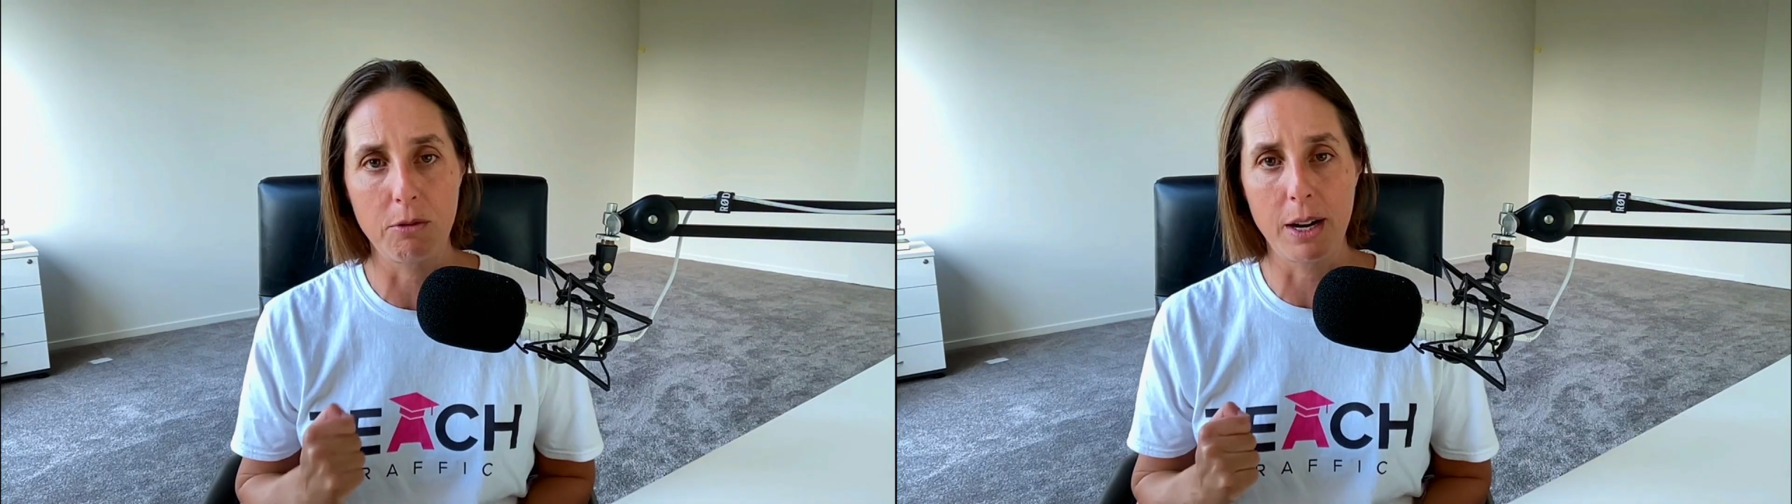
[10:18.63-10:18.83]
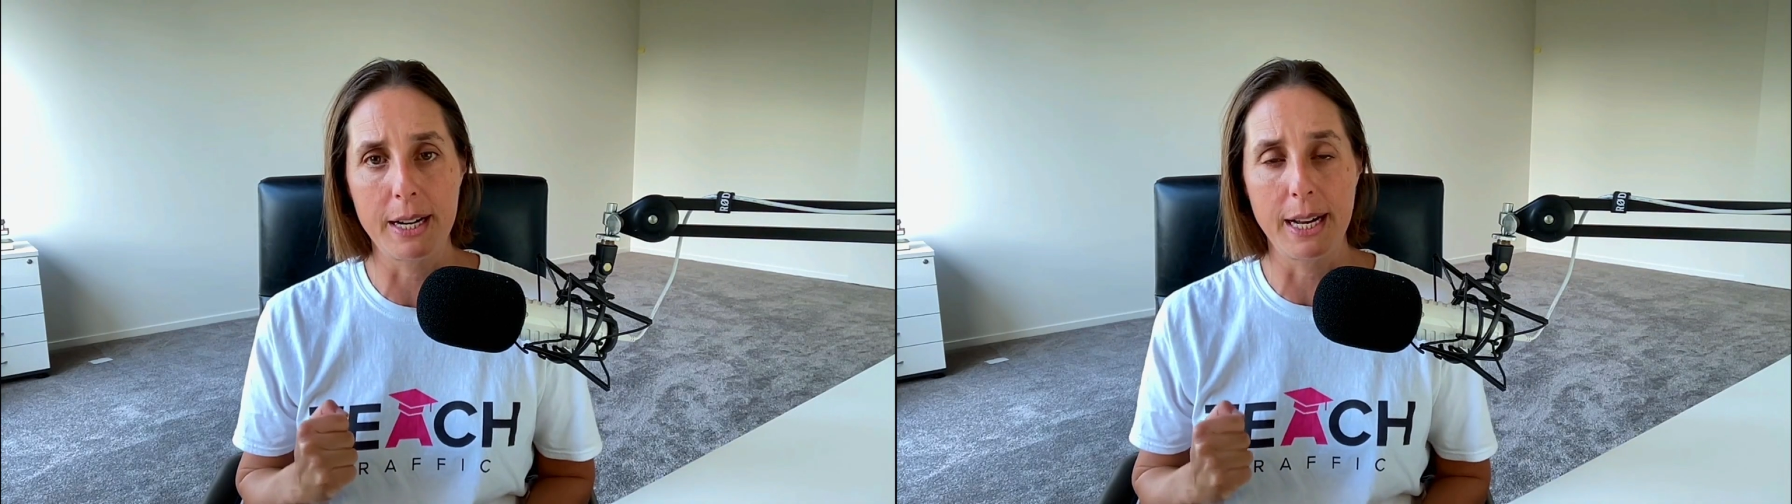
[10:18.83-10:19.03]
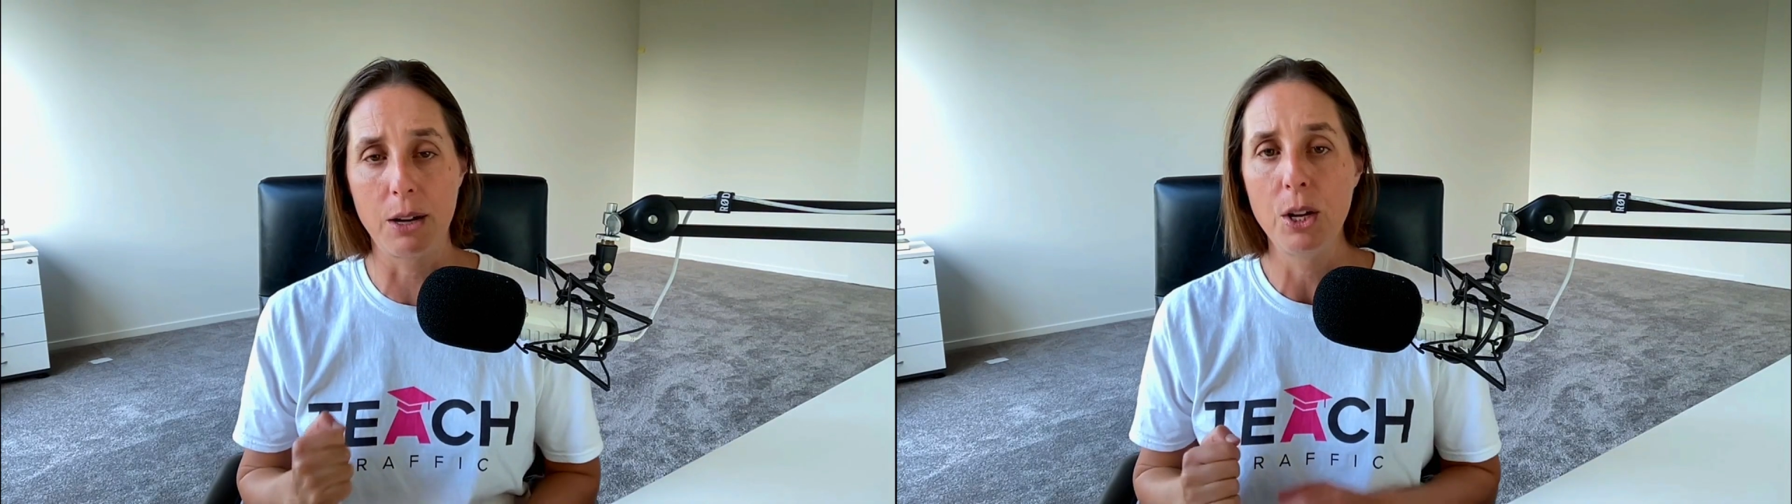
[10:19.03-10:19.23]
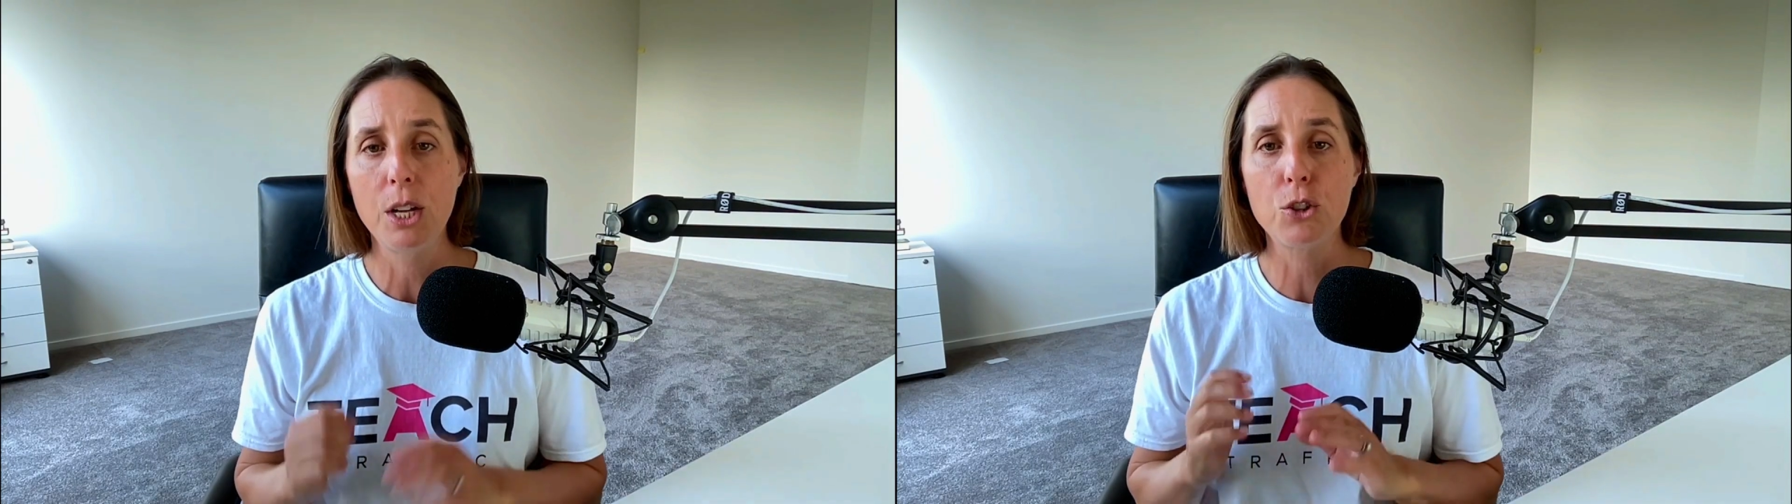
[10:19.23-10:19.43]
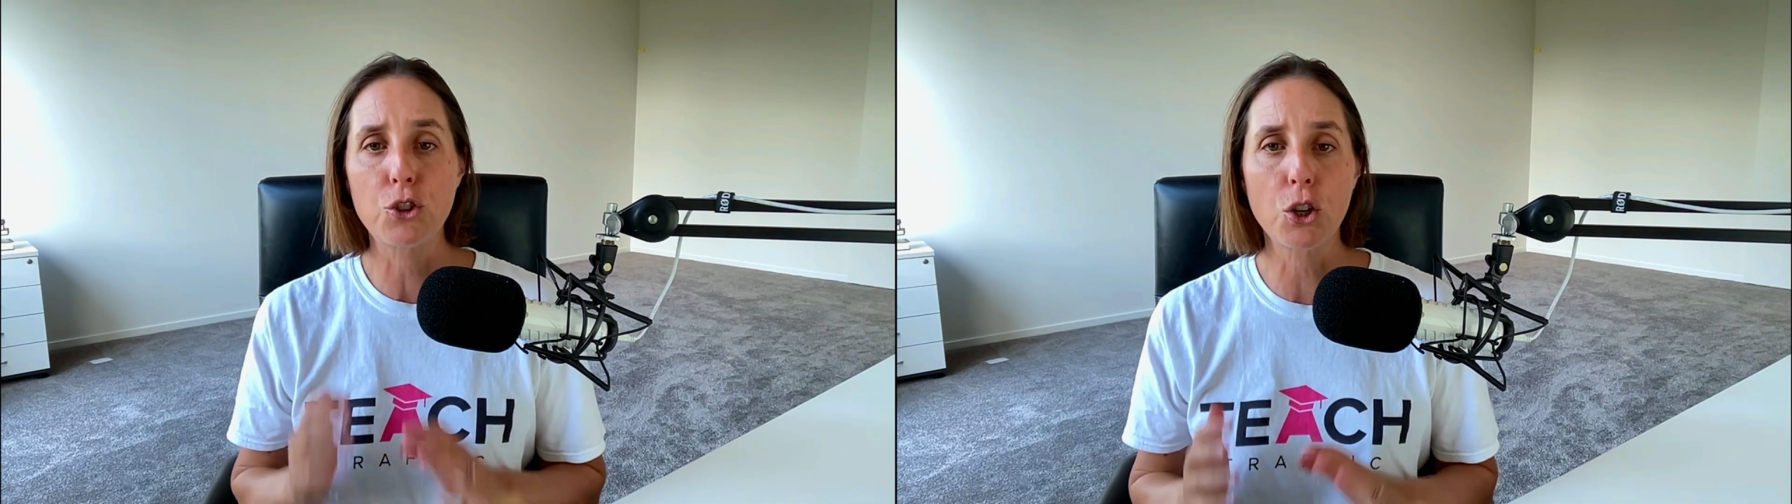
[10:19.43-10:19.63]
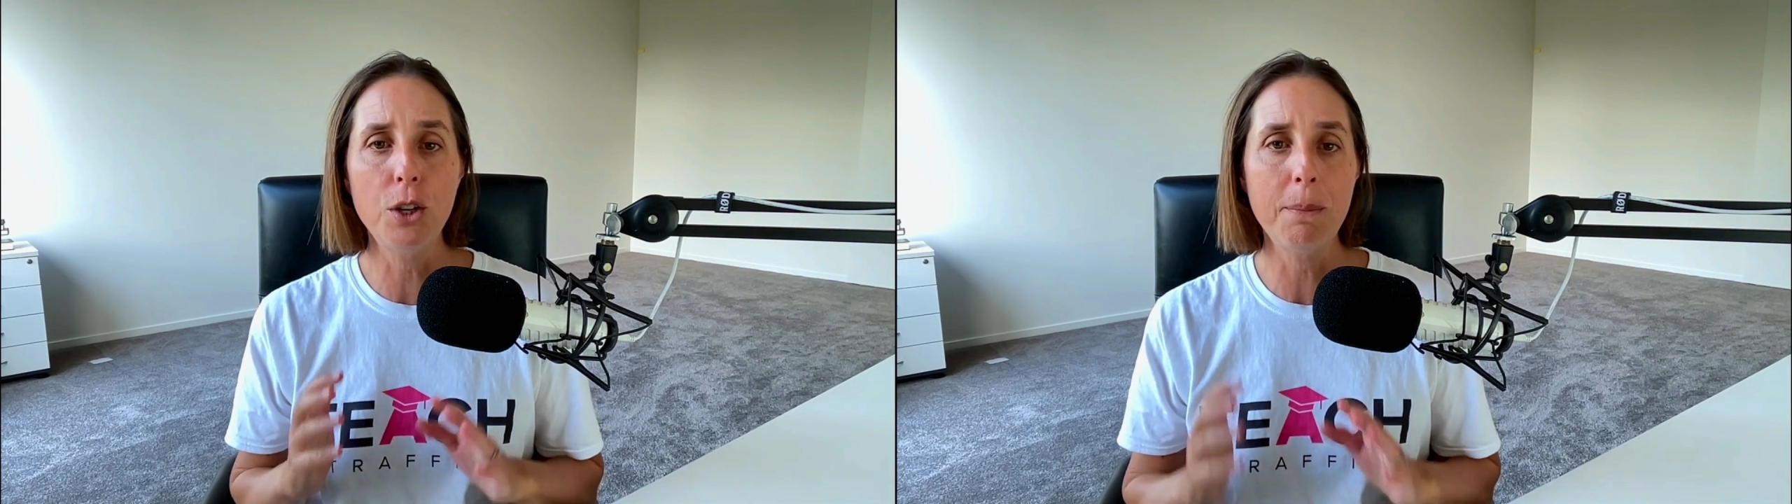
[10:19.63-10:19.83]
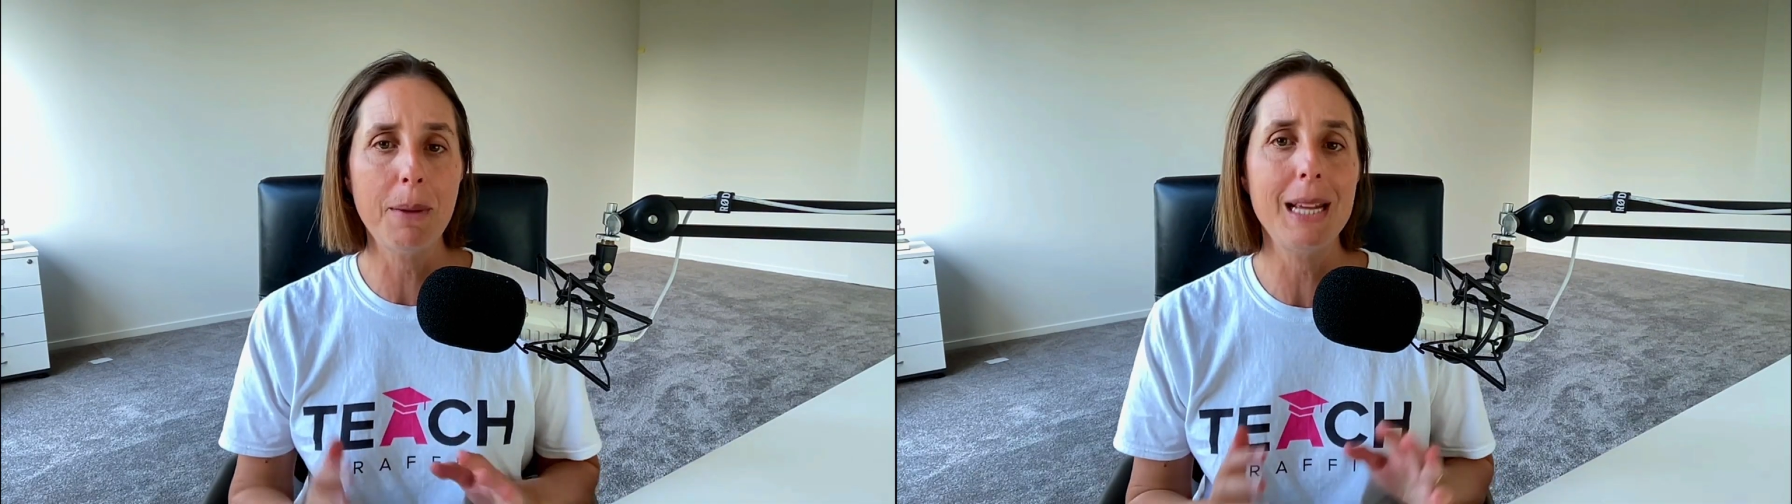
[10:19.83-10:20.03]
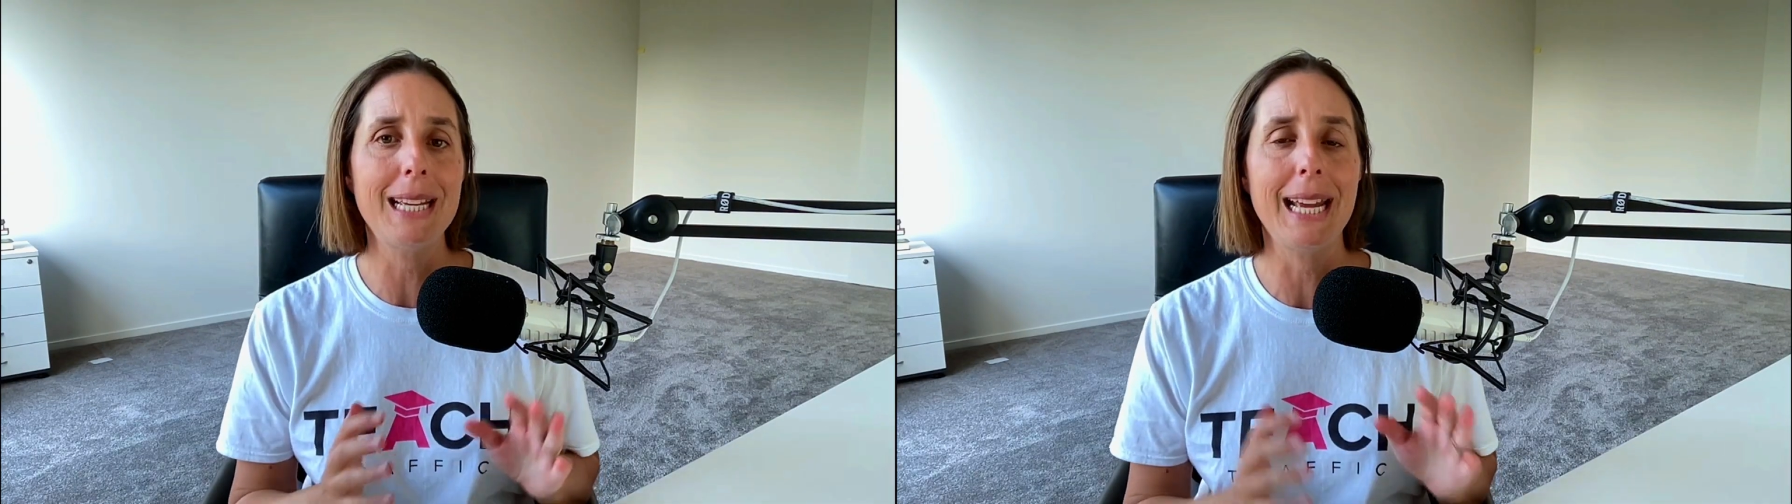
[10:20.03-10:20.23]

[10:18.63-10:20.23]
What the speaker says: right now. Don't make